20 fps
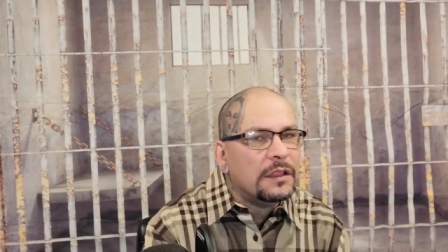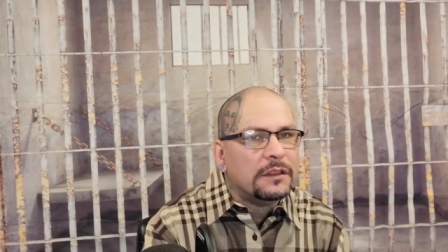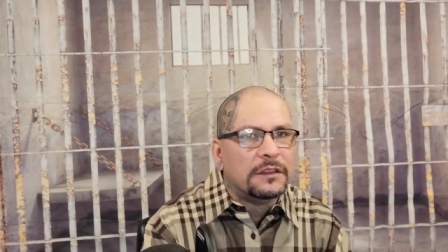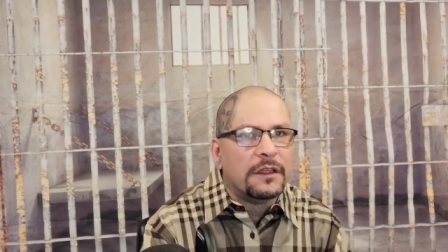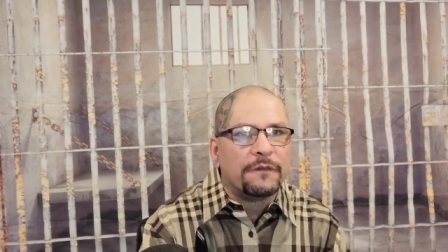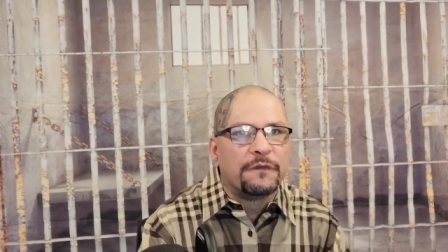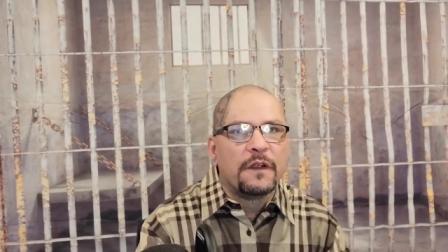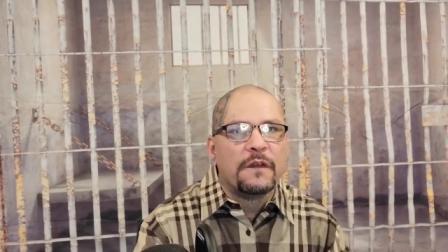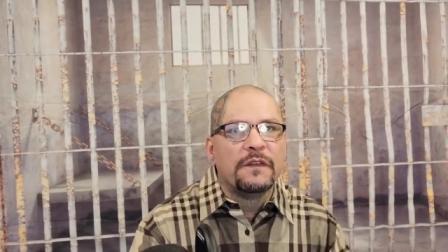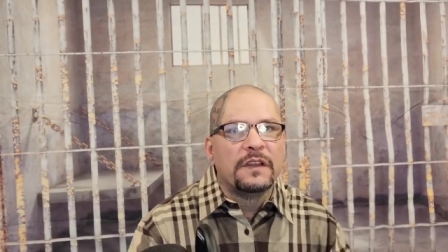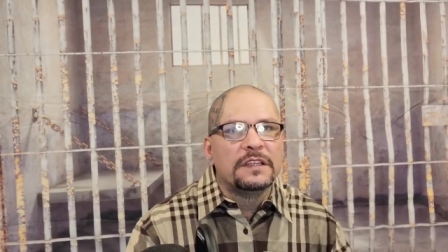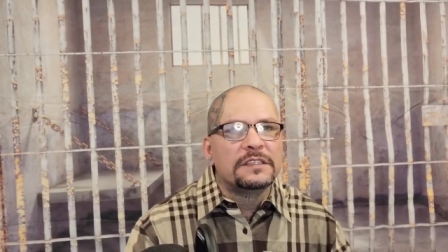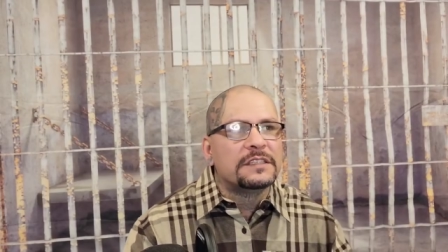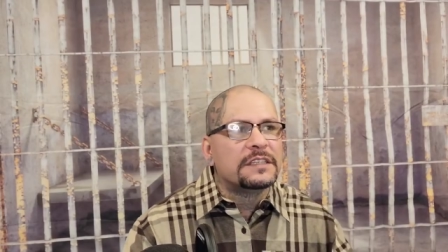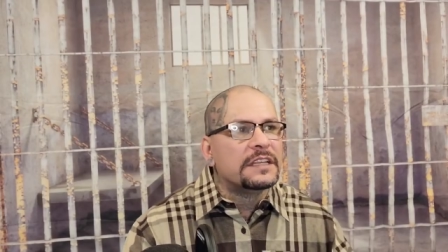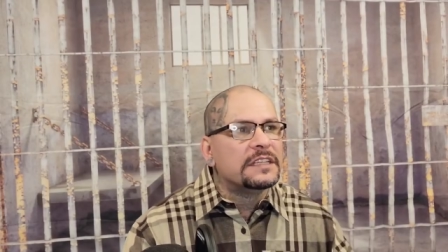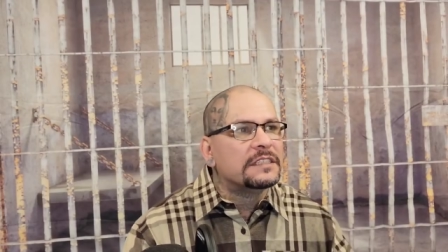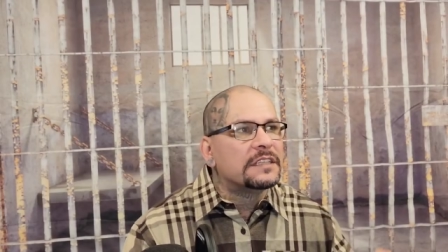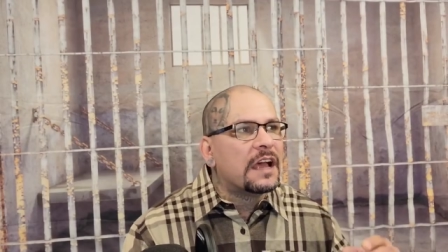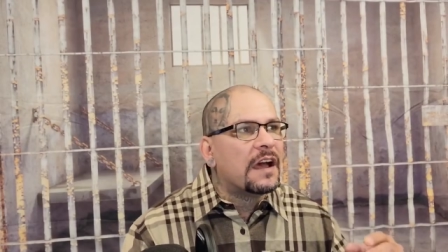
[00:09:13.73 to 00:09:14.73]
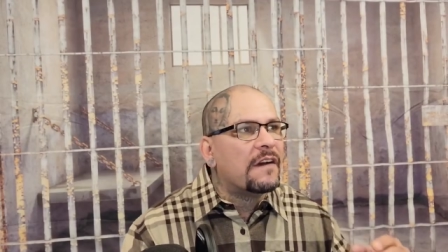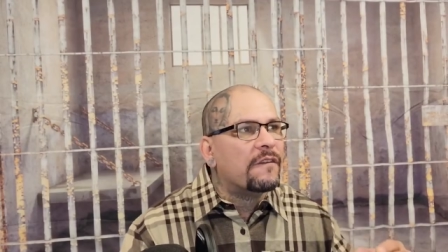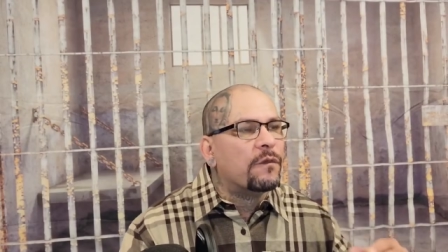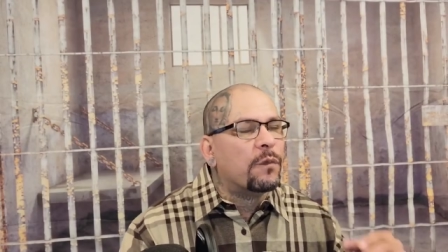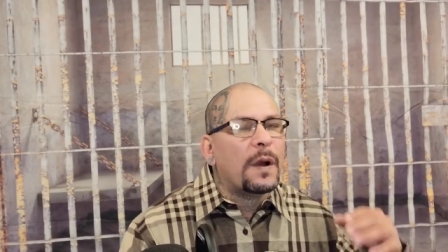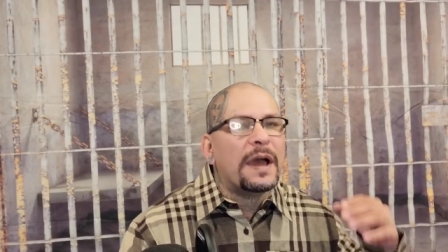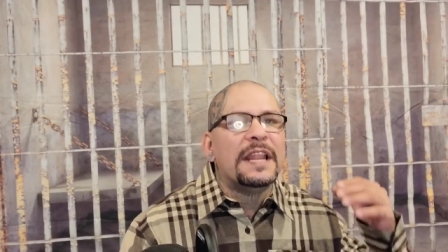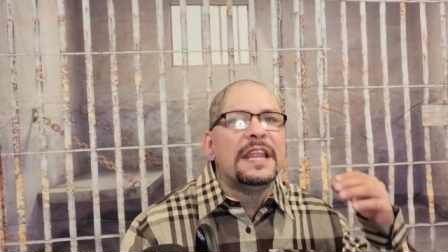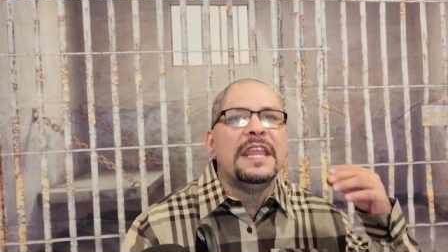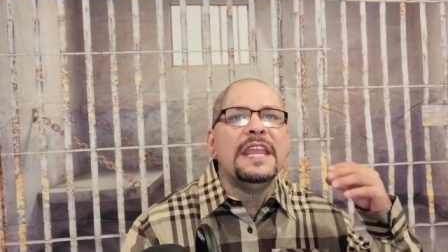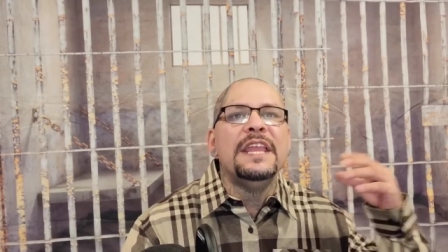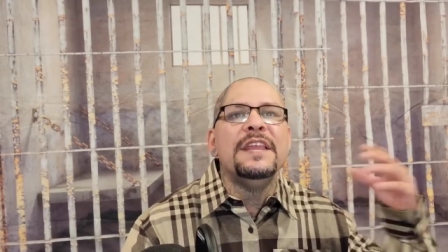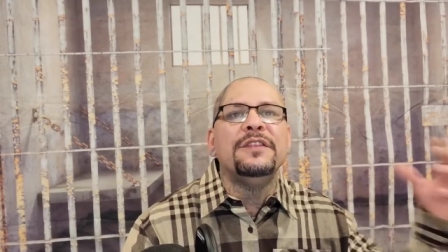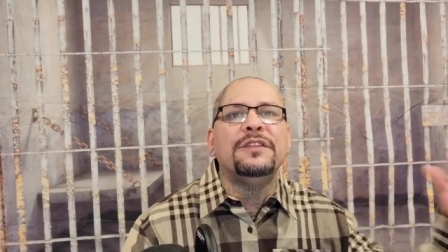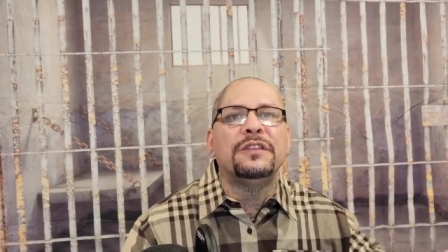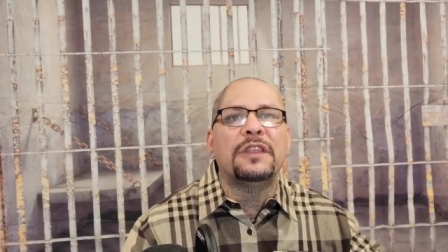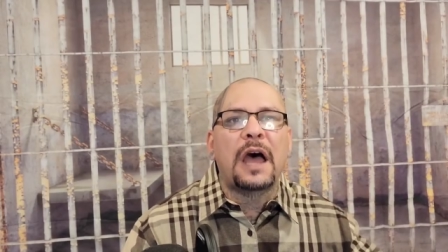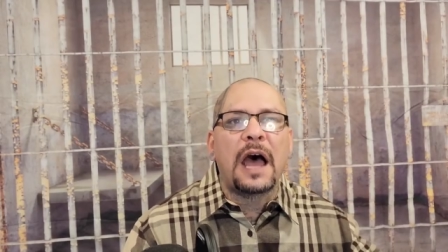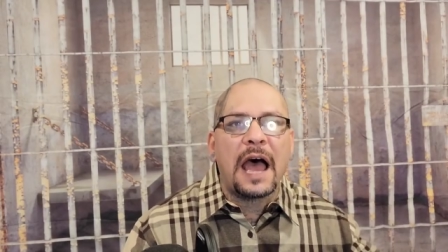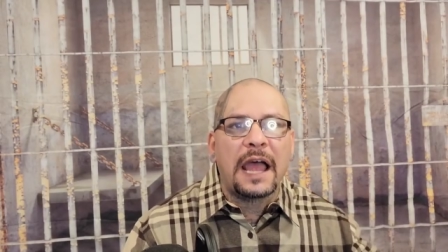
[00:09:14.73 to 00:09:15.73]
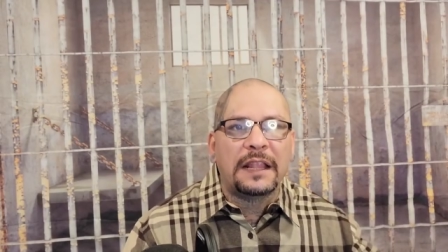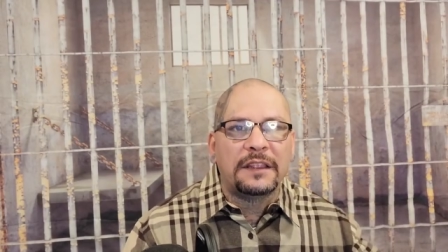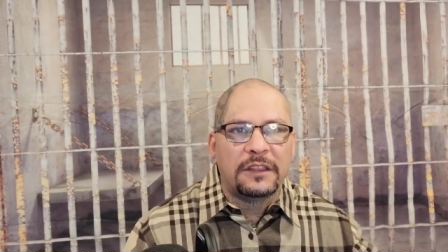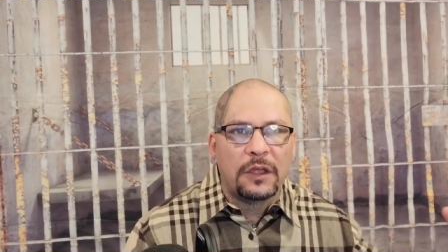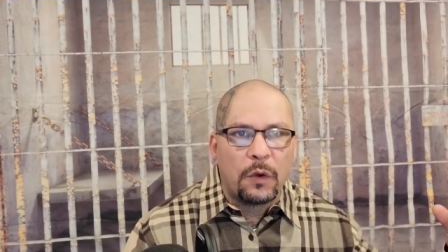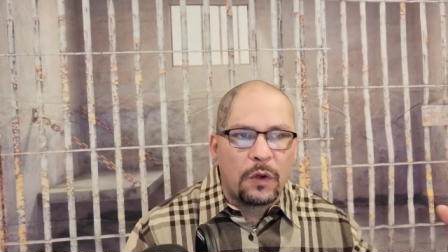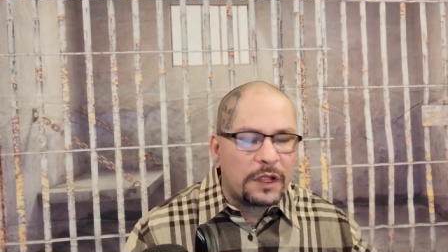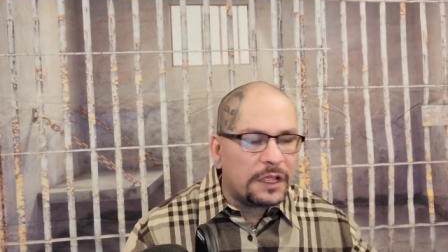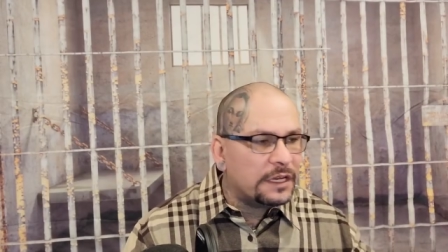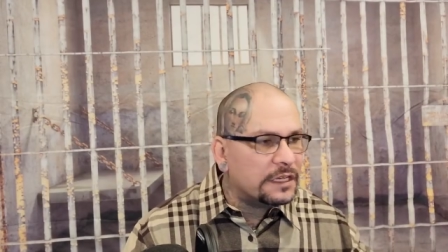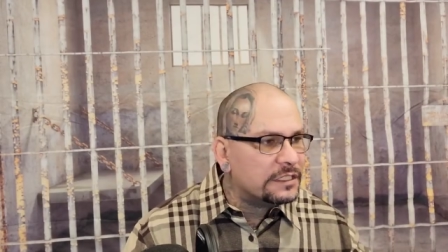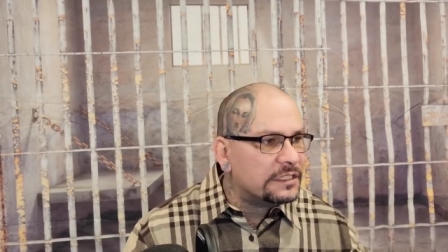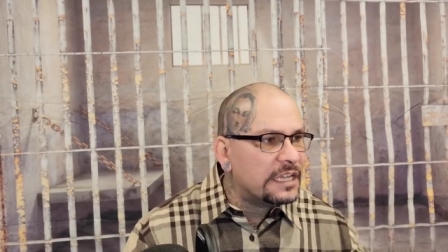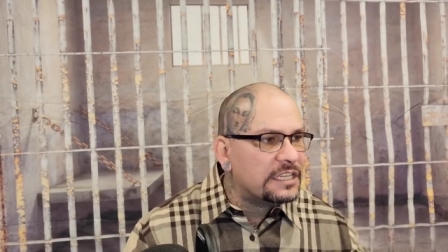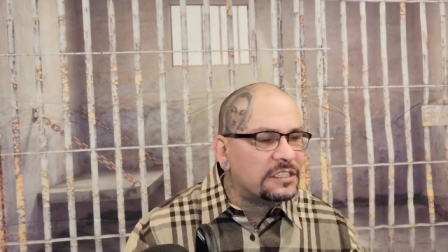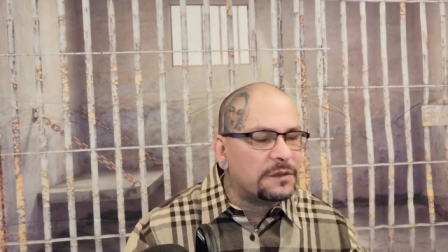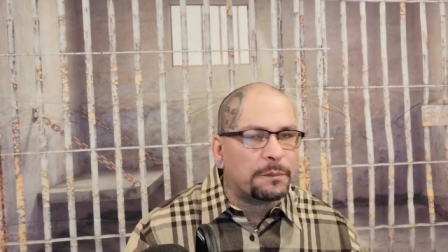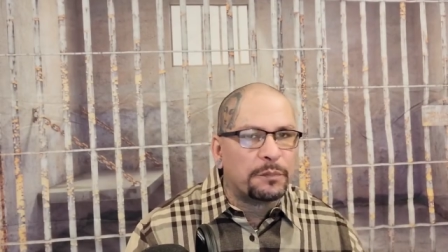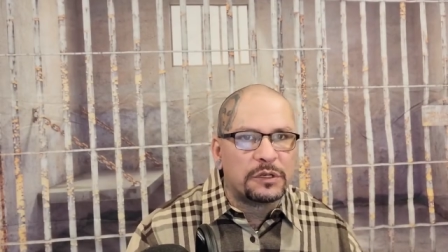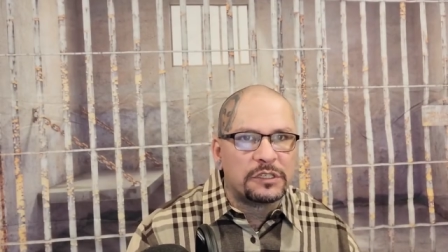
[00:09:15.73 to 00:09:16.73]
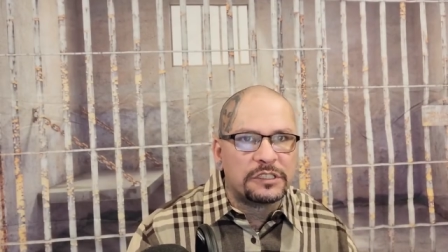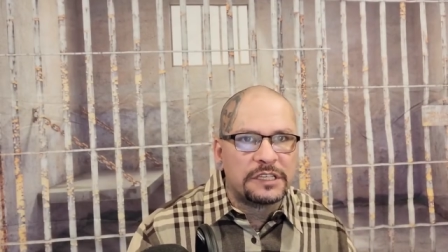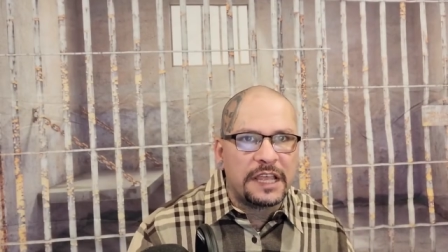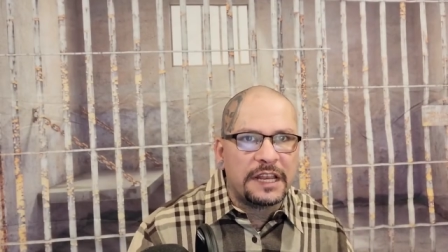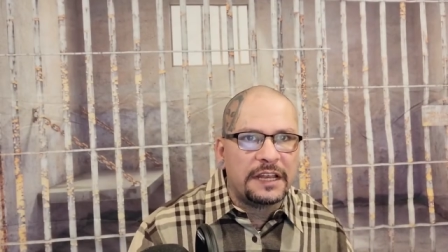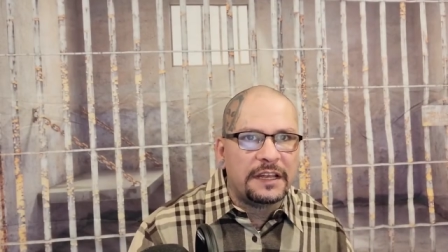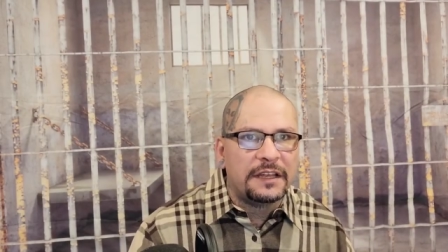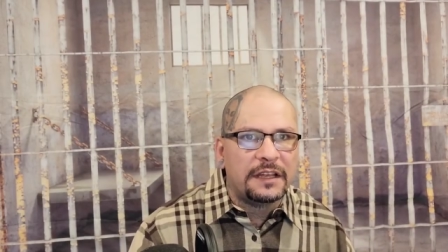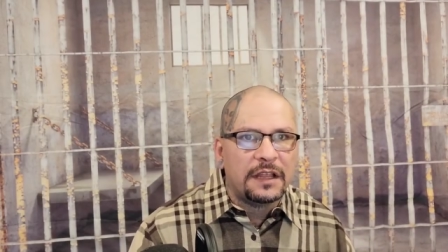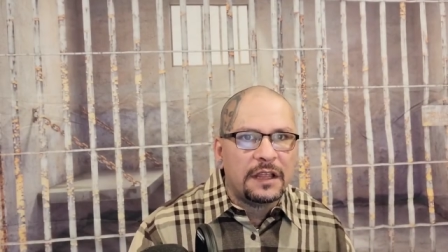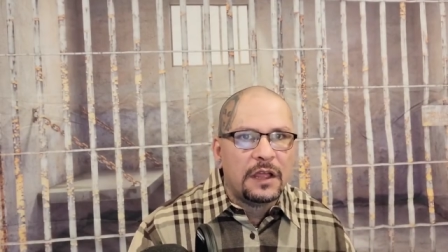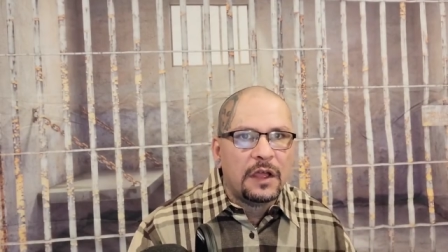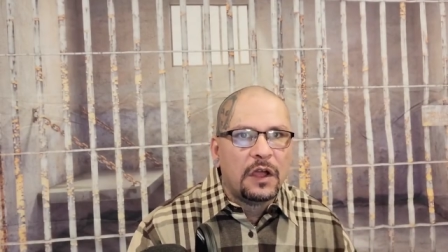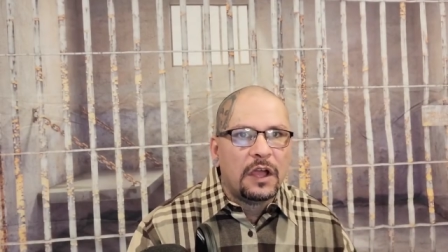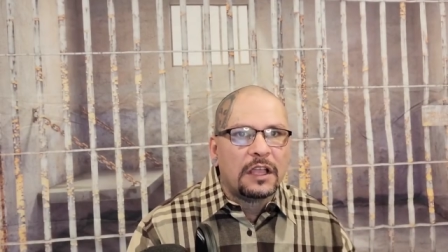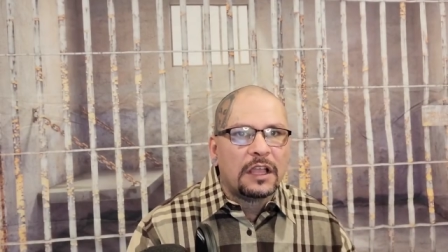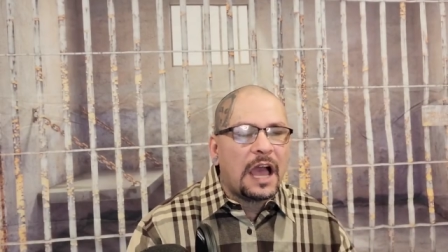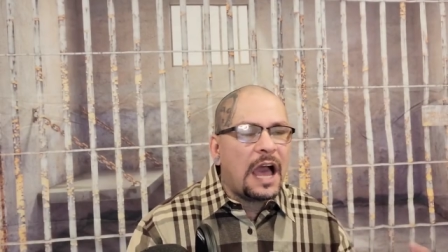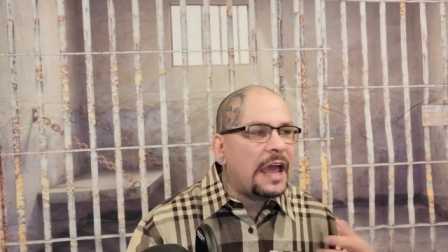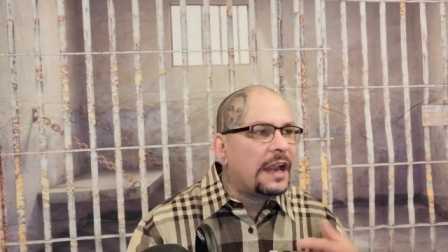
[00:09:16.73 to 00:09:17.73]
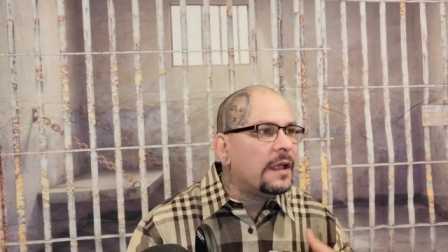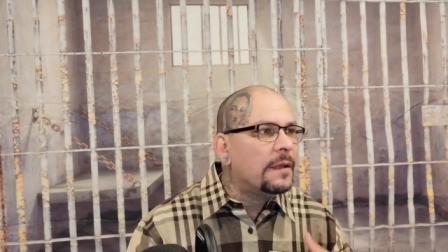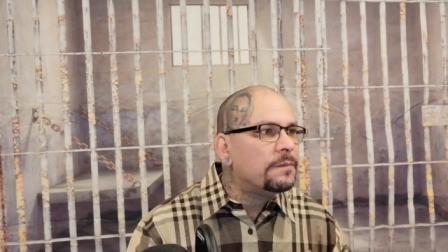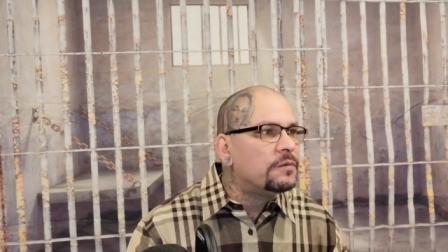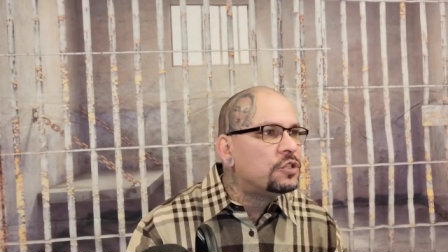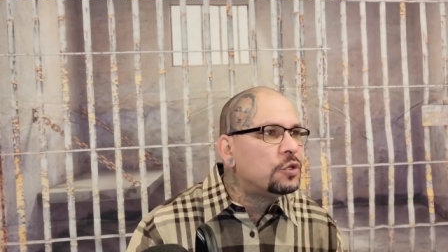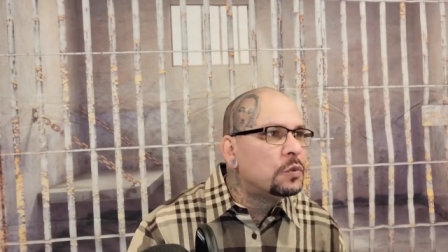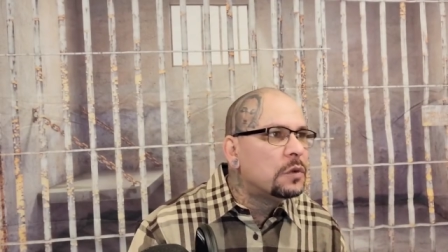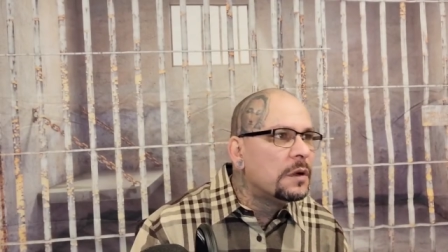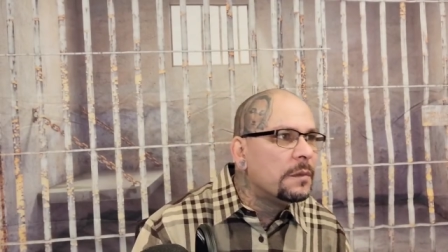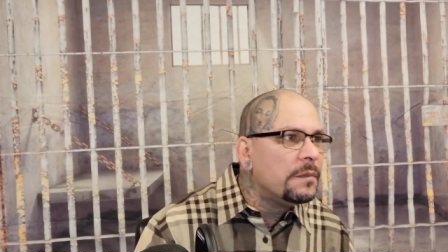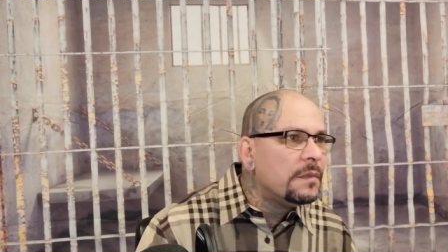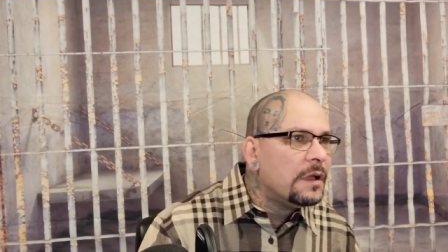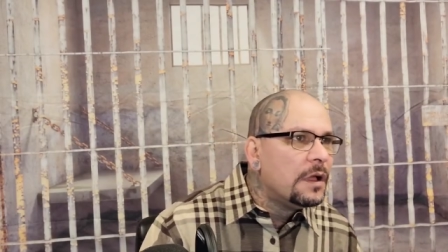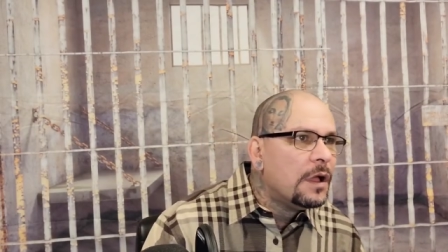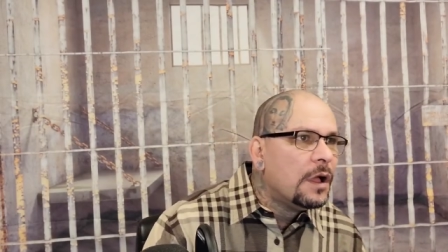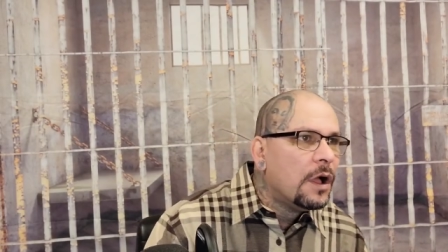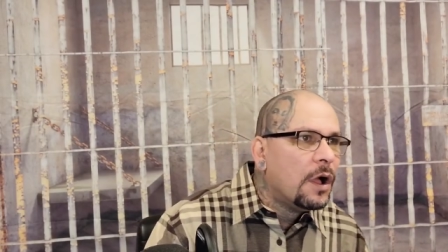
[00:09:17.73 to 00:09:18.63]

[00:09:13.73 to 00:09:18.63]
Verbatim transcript: the frivolousness of what he thought the organization presented caught up to him